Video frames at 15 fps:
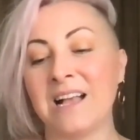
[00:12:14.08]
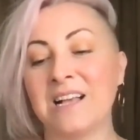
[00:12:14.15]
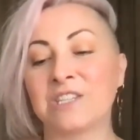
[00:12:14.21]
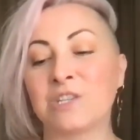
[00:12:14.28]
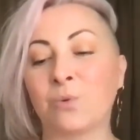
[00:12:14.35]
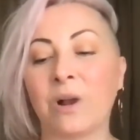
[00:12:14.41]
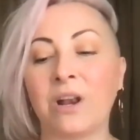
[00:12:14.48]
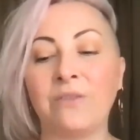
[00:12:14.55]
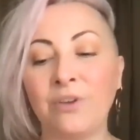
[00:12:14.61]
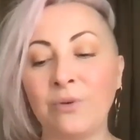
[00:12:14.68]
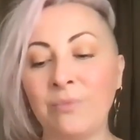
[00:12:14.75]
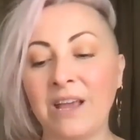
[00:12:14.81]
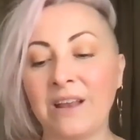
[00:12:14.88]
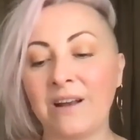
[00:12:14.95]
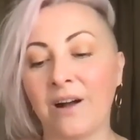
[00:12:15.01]
So what have you
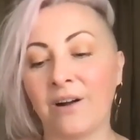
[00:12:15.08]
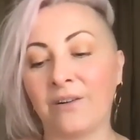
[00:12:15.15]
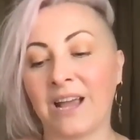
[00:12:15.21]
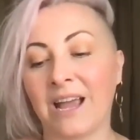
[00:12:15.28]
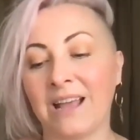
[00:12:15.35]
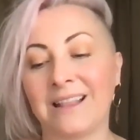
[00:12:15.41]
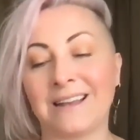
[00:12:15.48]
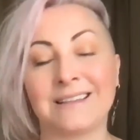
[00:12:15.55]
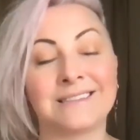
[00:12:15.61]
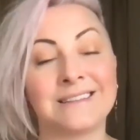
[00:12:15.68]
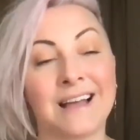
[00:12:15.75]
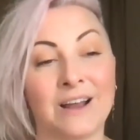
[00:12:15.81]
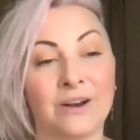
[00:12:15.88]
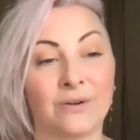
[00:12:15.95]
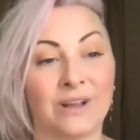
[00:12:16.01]
made okay that is
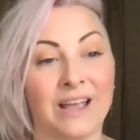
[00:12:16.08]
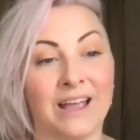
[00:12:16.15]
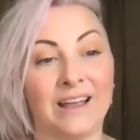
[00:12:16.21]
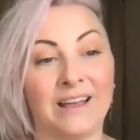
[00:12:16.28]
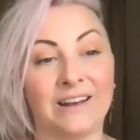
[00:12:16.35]
not okay?